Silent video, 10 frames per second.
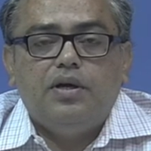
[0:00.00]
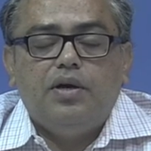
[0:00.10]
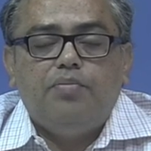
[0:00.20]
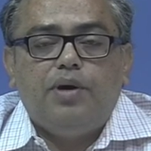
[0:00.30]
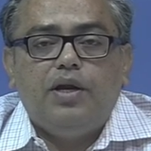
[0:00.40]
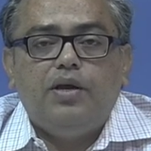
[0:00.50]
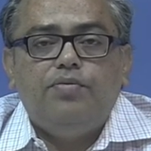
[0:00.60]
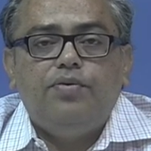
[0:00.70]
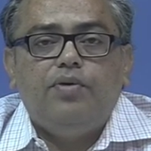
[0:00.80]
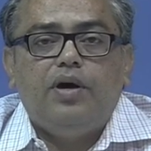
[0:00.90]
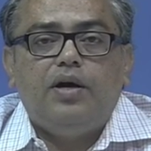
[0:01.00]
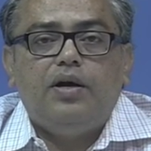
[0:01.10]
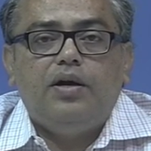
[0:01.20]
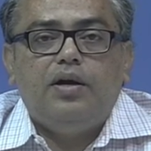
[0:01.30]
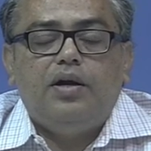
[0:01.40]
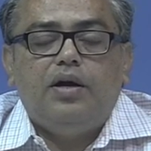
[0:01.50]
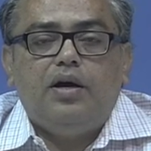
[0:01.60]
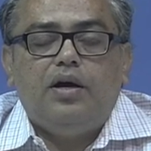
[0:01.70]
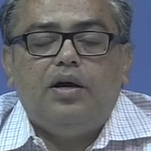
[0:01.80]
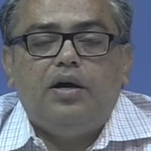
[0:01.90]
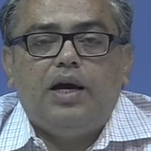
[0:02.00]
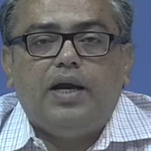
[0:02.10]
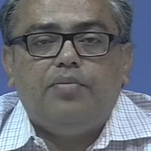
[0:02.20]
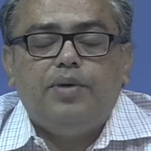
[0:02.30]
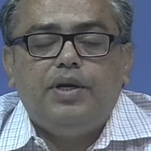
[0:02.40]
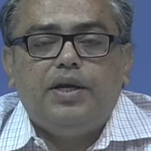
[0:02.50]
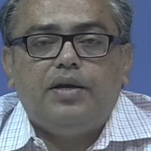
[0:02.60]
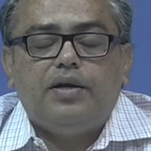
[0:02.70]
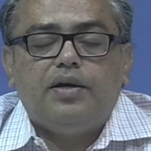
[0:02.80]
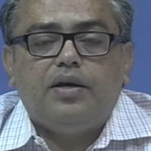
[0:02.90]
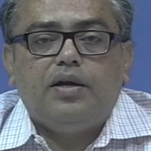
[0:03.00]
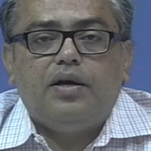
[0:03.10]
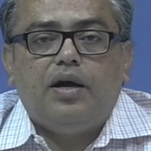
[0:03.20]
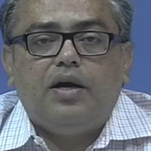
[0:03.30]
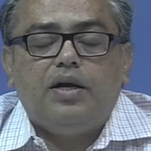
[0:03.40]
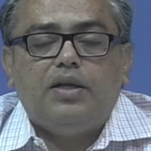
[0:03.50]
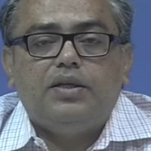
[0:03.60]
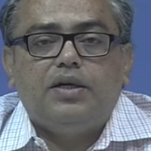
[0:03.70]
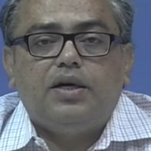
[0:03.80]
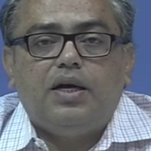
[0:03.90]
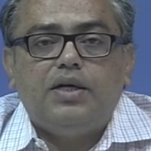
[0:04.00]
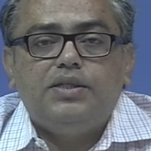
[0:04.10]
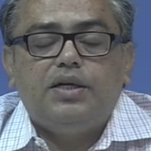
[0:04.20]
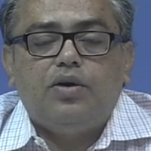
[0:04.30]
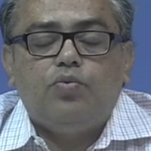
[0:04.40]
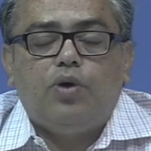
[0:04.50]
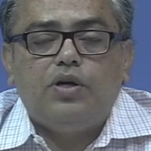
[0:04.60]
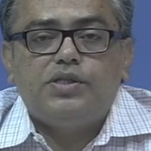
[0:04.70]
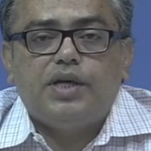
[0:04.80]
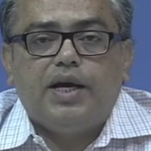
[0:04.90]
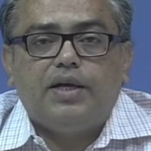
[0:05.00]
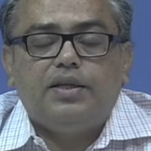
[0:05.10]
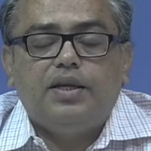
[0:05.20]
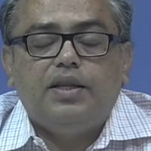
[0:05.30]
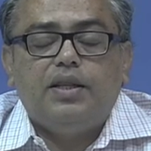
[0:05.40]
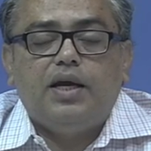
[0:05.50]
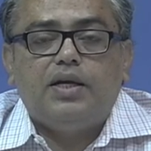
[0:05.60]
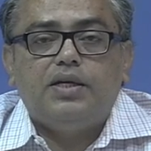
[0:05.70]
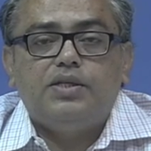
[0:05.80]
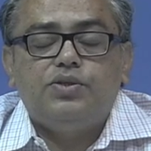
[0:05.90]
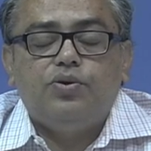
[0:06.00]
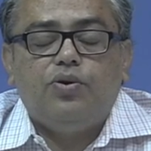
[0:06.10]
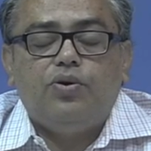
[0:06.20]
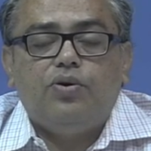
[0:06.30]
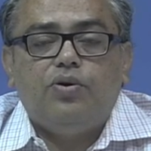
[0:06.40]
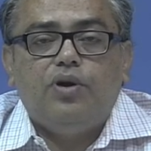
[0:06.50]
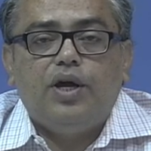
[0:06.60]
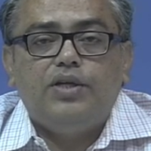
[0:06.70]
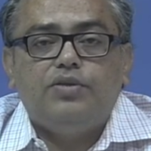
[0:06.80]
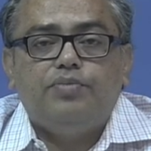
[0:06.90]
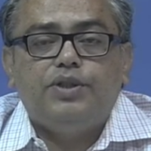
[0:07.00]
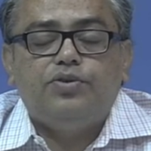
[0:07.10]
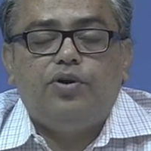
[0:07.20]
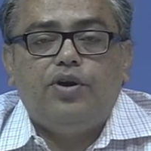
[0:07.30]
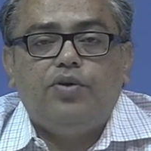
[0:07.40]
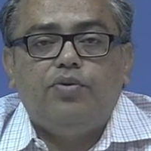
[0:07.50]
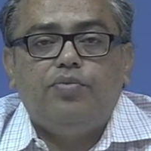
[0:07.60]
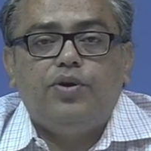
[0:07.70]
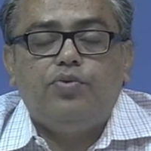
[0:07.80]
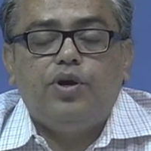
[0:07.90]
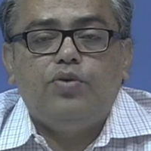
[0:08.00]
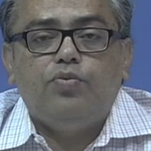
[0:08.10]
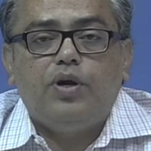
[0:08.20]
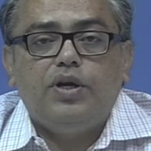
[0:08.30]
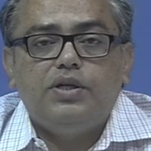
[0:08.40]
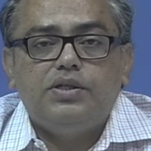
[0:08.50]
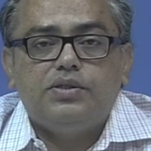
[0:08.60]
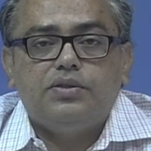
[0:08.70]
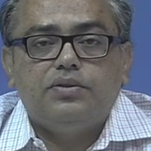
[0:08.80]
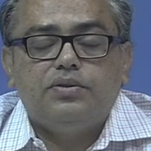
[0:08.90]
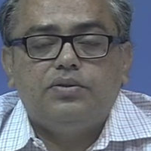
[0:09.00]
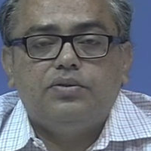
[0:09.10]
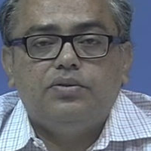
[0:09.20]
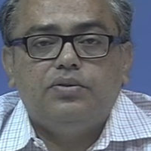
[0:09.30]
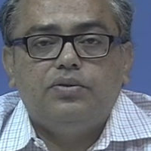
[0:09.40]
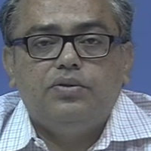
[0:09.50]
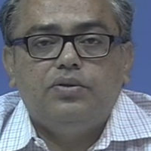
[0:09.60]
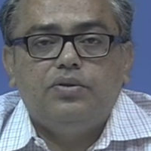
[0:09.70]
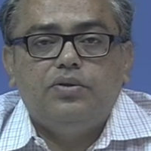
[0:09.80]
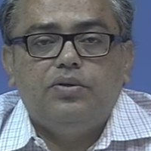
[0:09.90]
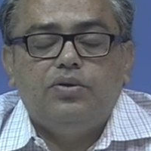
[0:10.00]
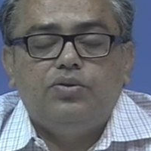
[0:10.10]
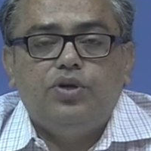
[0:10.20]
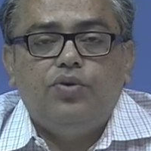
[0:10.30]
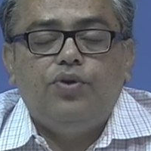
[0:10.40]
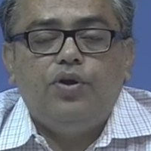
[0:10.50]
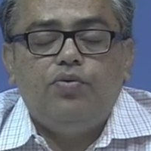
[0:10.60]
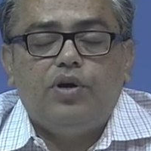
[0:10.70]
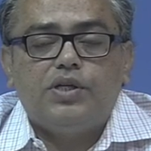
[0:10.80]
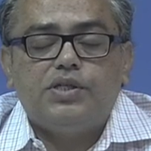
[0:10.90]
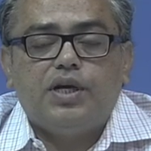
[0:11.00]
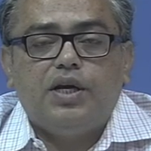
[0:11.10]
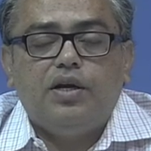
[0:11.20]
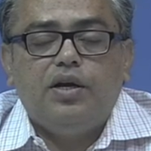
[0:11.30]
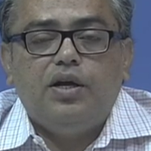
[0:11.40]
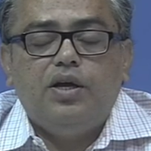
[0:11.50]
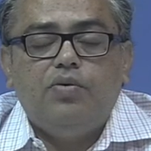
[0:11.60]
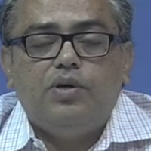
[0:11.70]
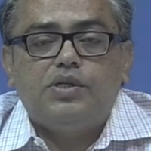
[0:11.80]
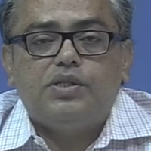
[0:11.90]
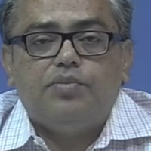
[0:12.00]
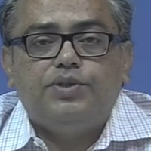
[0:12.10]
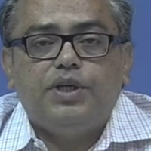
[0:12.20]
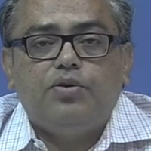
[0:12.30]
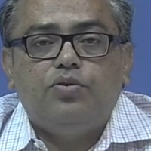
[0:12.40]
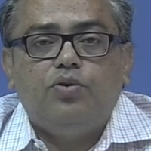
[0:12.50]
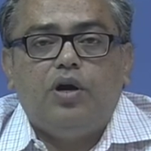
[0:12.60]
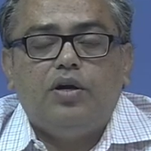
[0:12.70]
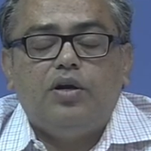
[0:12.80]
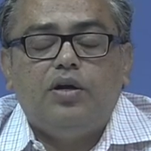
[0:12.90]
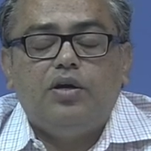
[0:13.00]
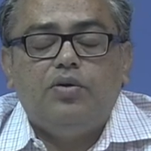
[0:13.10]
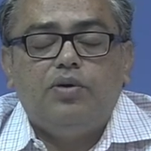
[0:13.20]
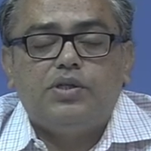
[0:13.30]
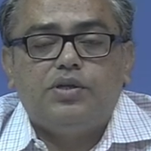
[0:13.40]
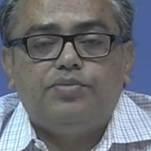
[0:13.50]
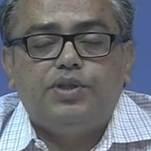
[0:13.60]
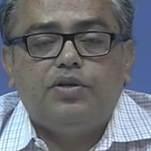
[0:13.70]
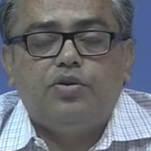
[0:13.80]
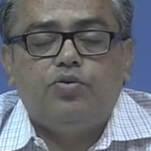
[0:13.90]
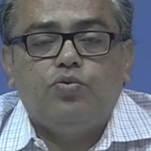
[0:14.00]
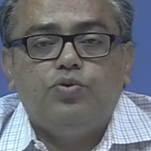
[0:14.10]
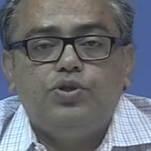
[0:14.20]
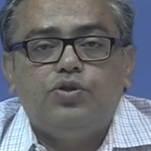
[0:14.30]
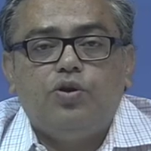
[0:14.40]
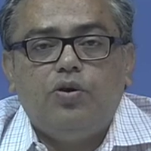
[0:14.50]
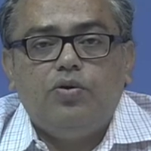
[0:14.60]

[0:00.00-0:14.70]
but if you are admitted under the Guardian and Wards Act, then in that case your age of majority will be 21 years. So, you need to understand you are subject to subjected to which law.